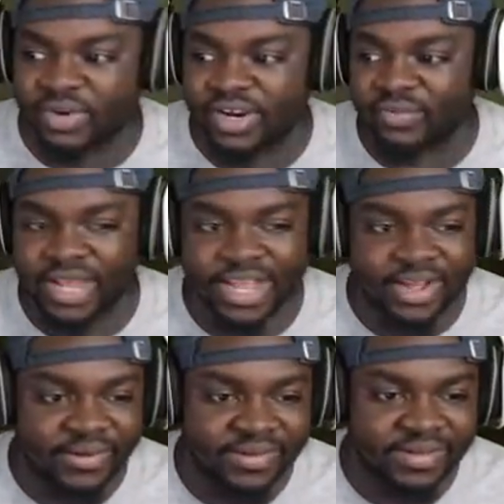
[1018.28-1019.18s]

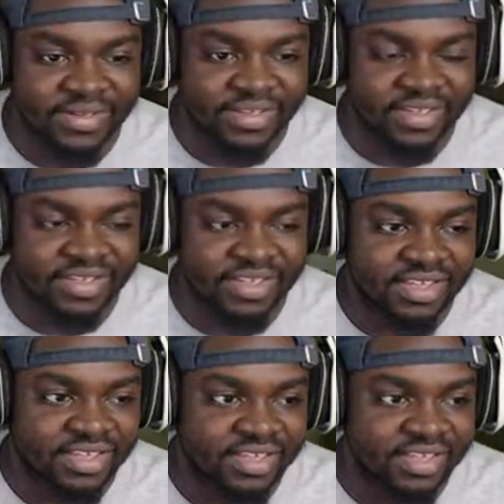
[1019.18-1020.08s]
wow.
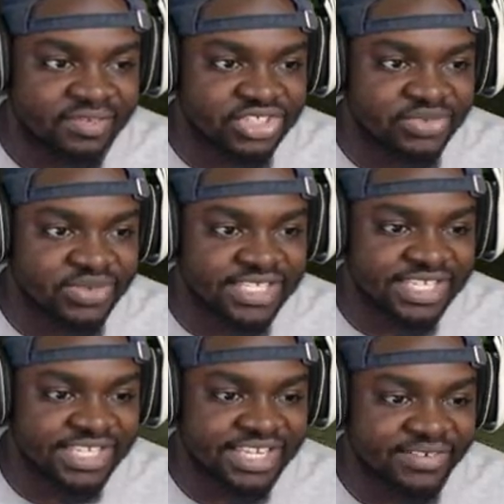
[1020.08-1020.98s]
Wish you would have said
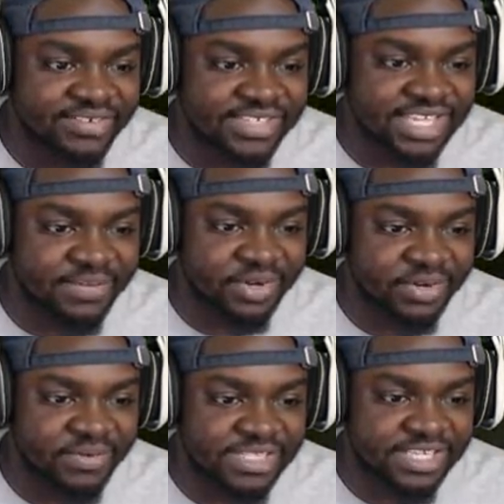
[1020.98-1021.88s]
that a long time ago.
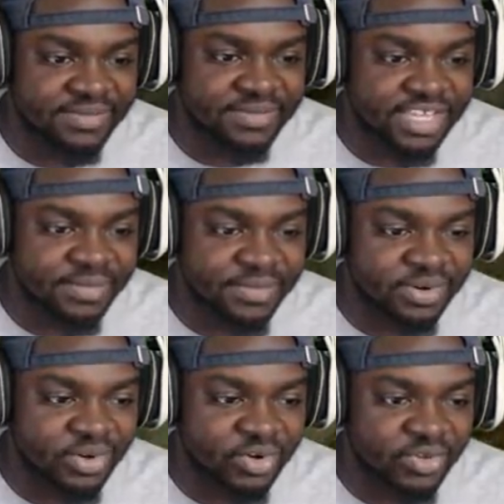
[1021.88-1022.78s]
Instead of me coming
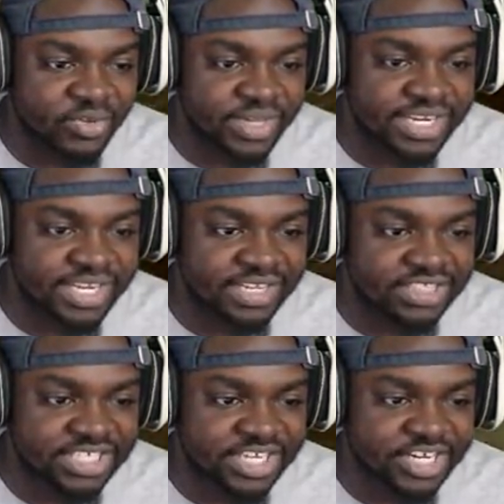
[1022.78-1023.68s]
all the way
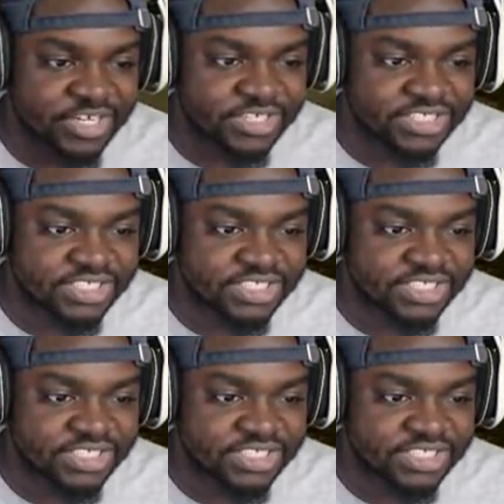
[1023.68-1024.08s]
downstairs,